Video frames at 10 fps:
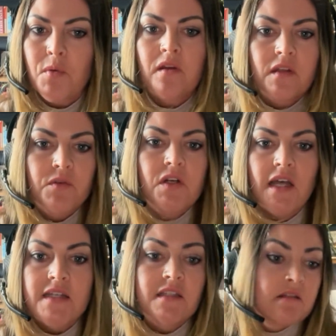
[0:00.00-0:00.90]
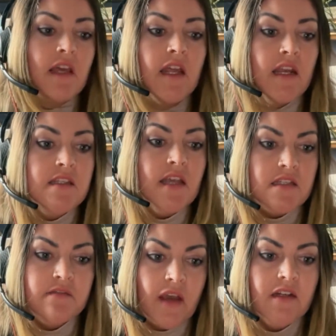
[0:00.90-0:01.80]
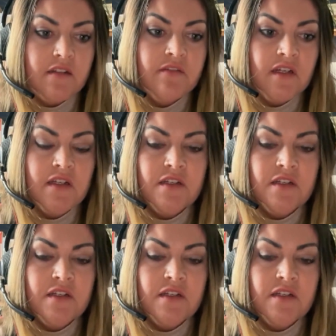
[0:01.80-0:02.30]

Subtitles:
quickly realize that it is as effective.